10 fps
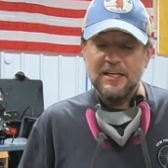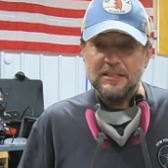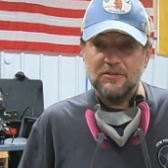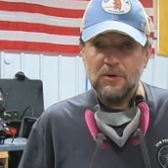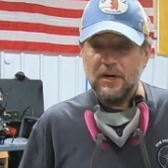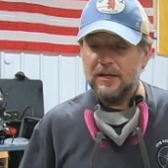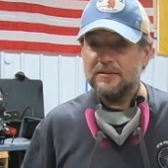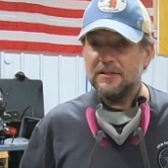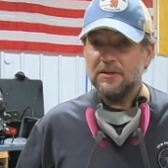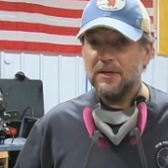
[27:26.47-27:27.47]
So
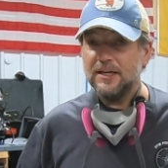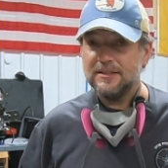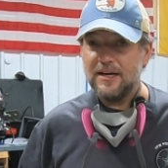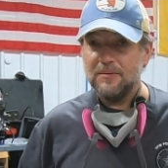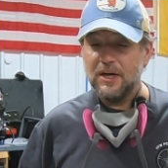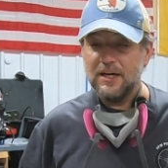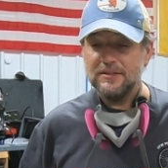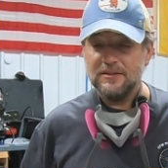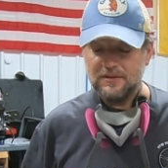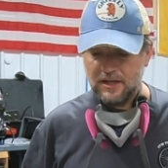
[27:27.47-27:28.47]
until next time,
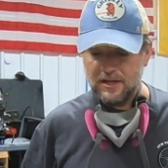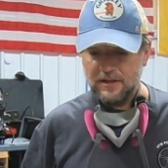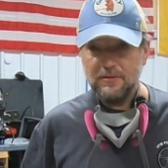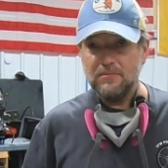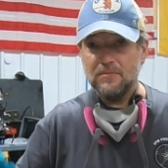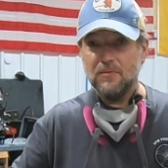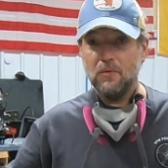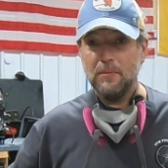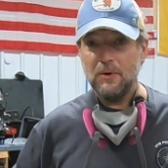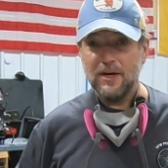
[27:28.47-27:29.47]
guys, uh,
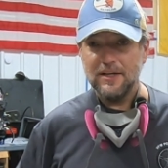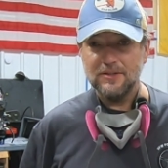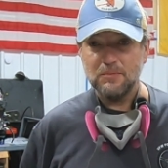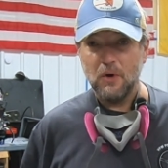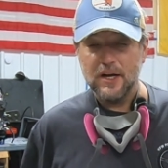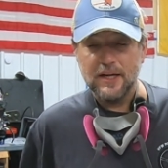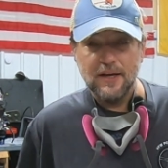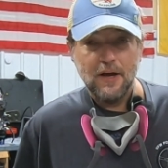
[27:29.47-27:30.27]
we'll be ready to spray.